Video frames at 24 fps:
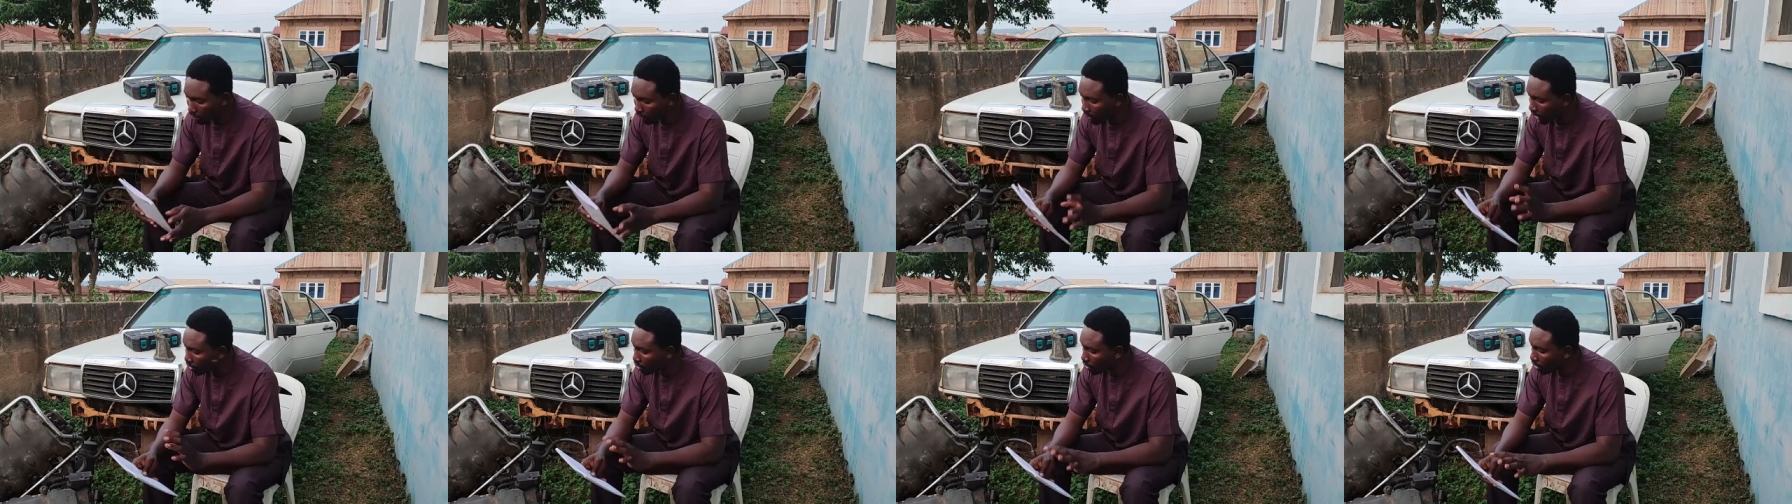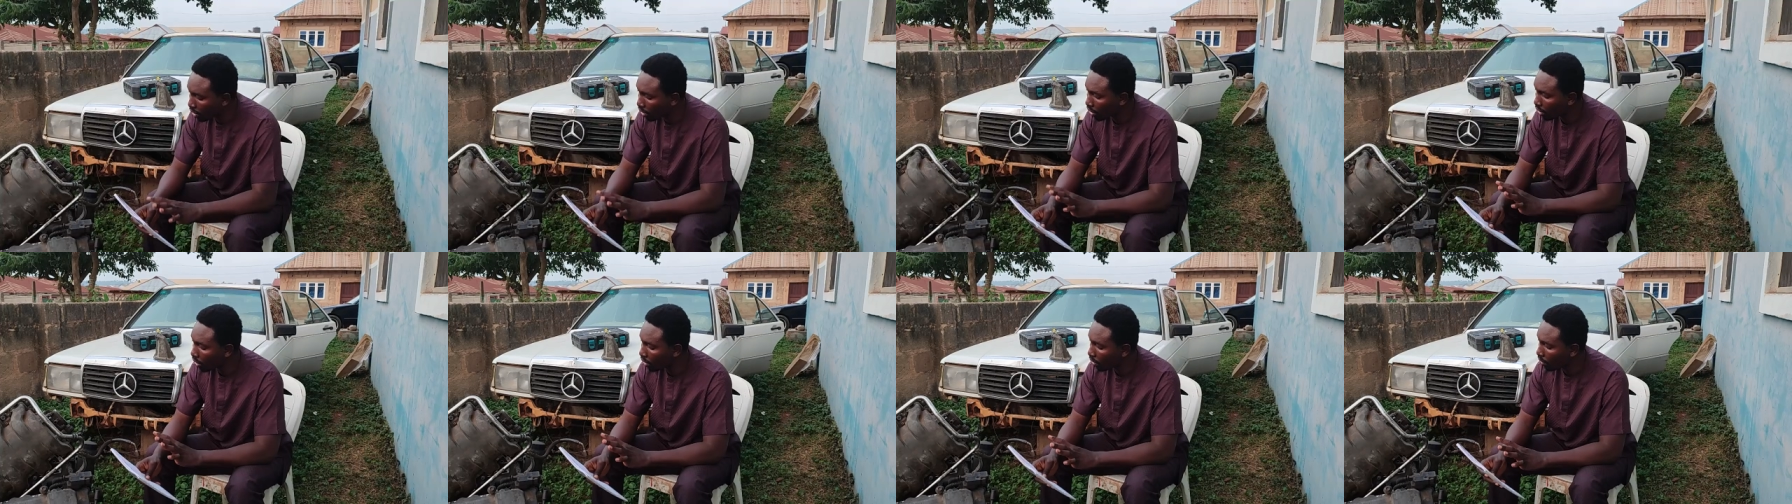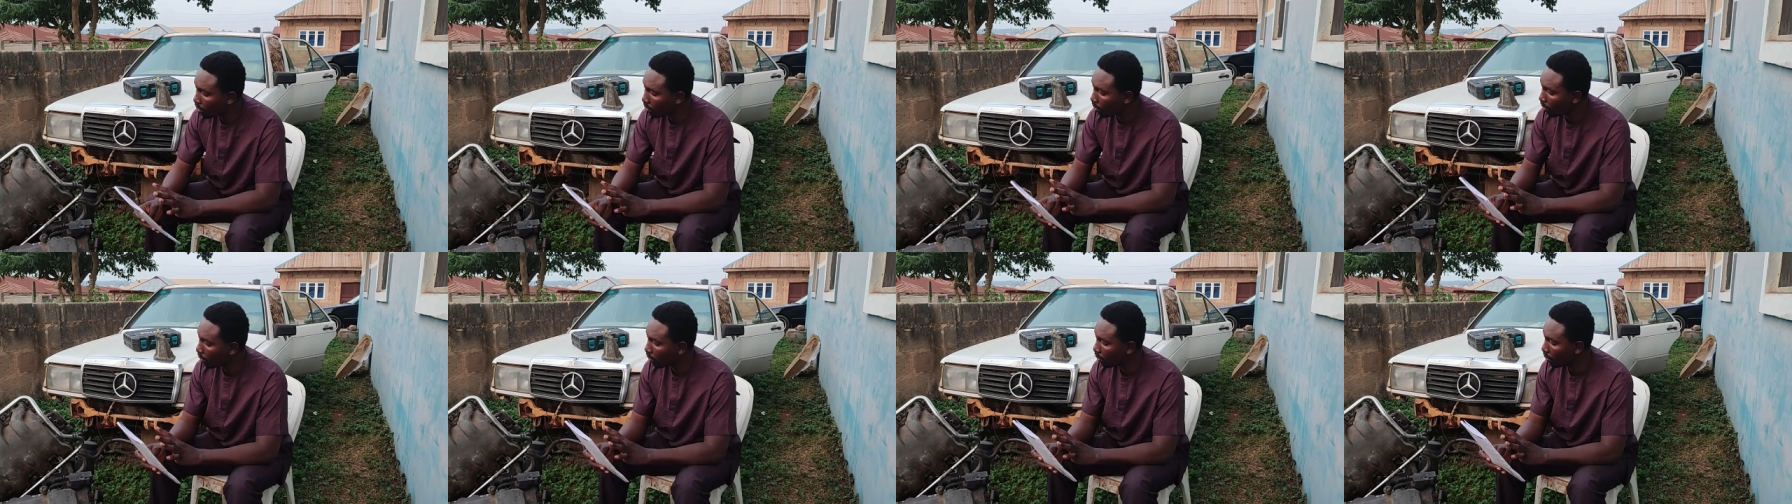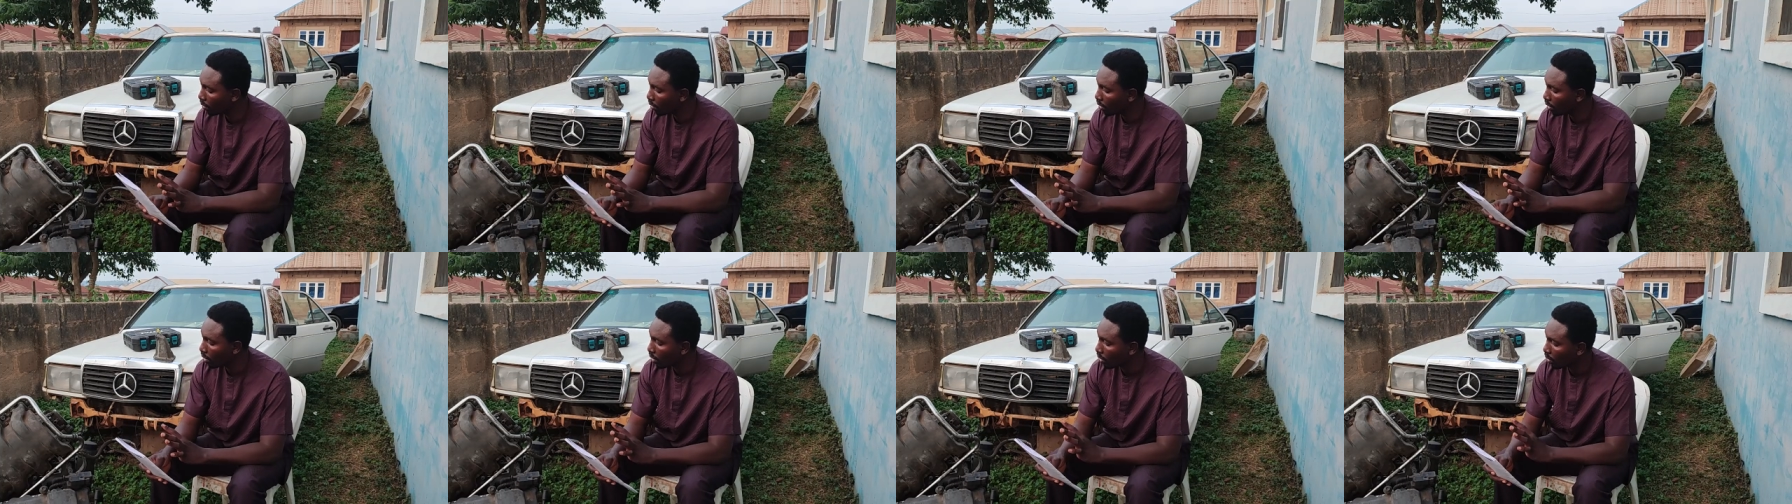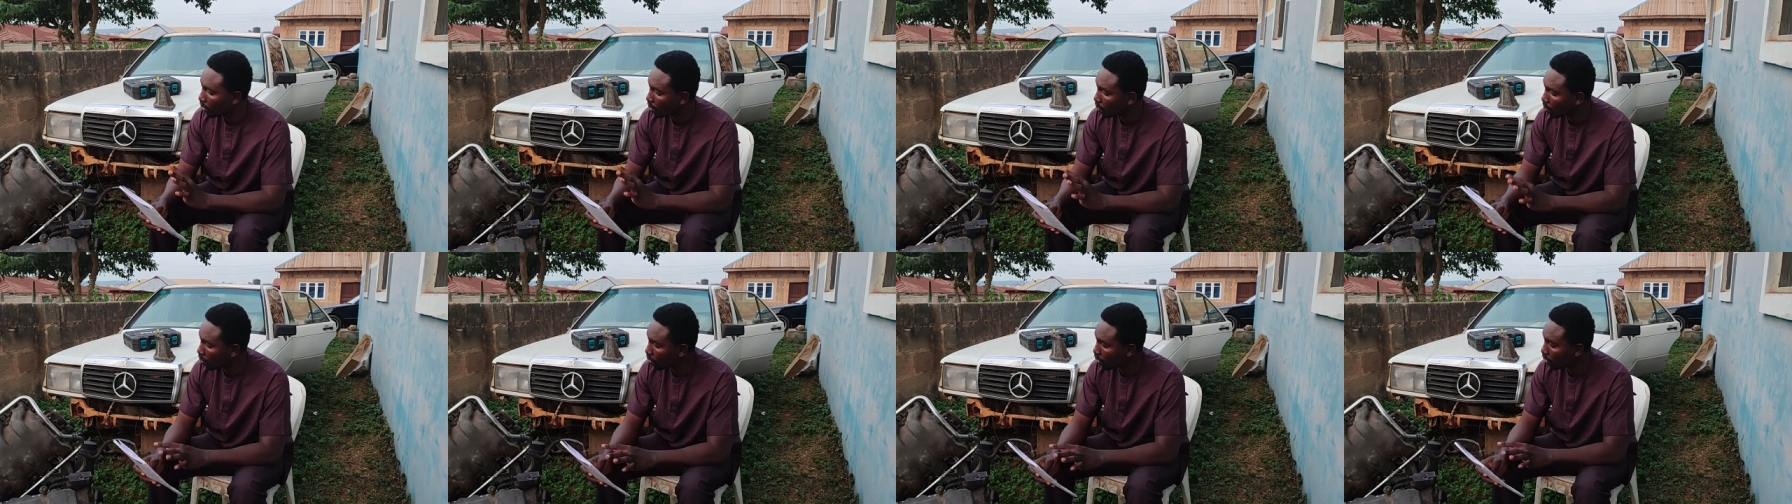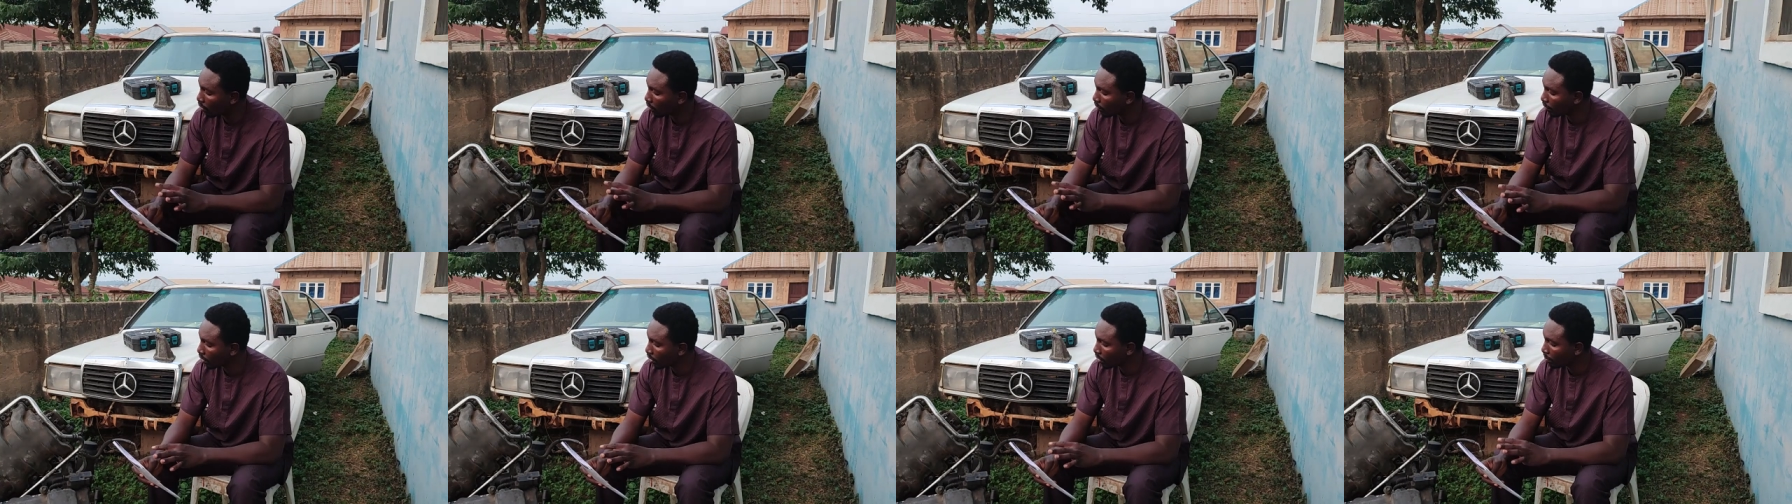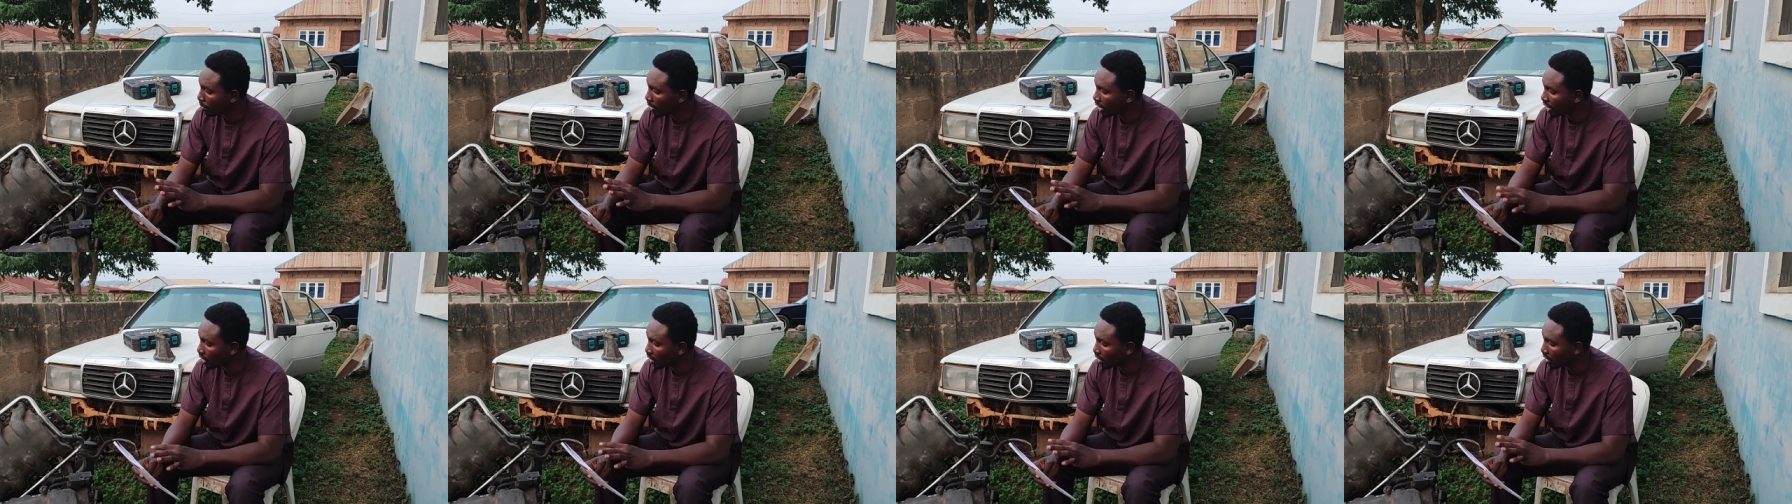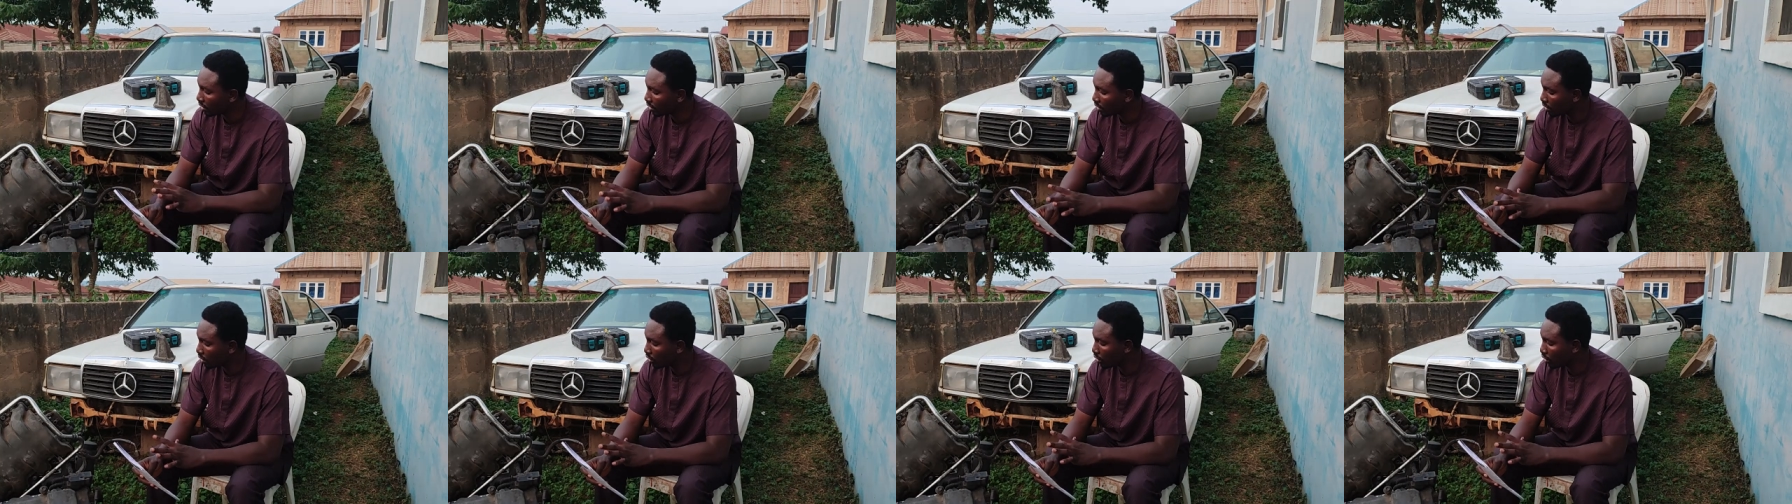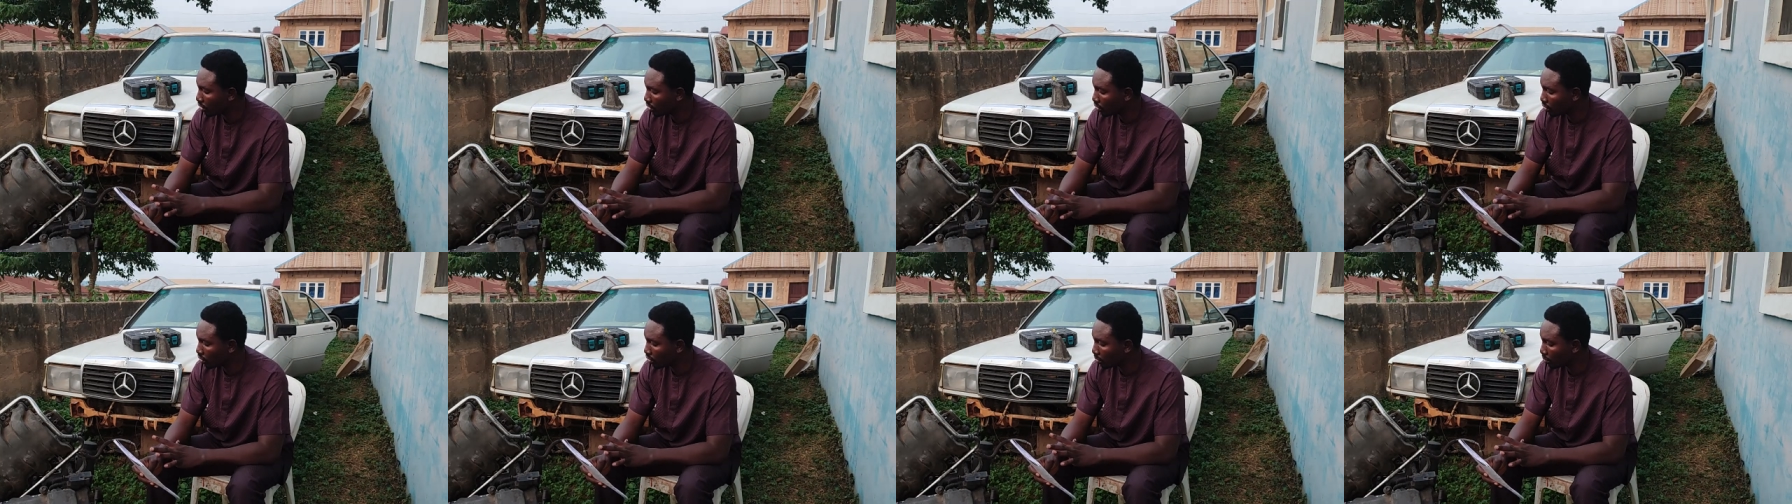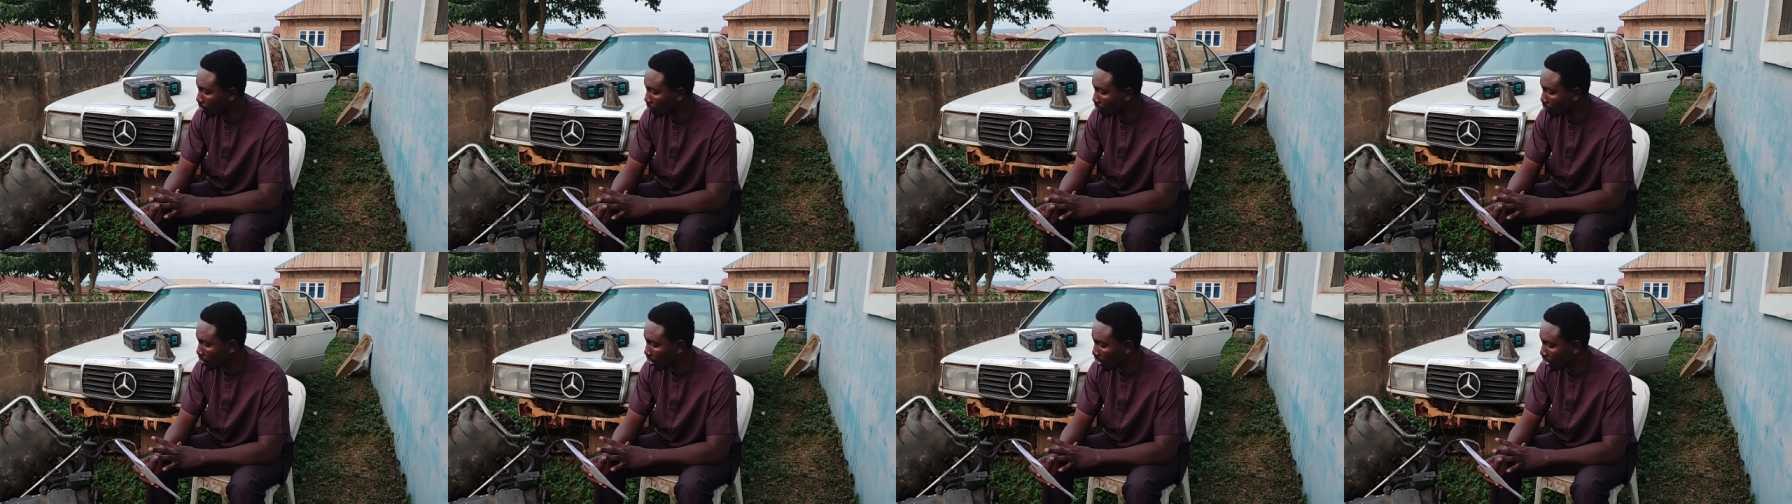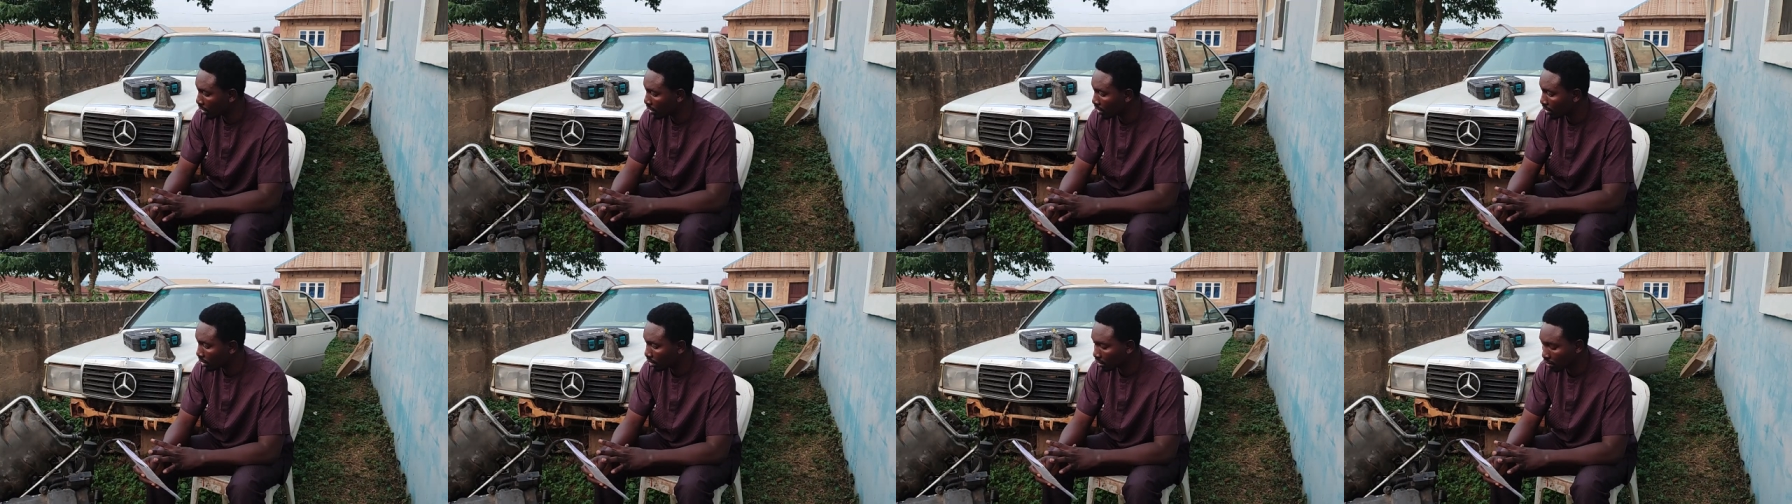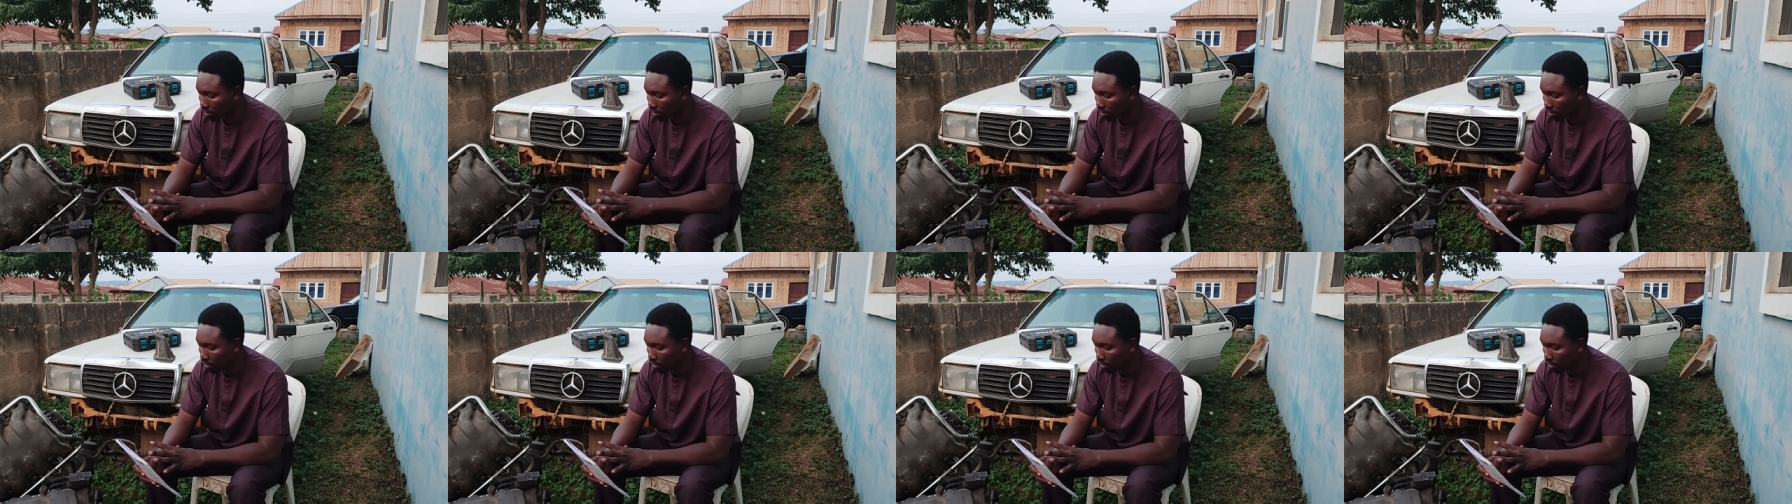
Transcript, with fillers: the major one of the major decisions to be made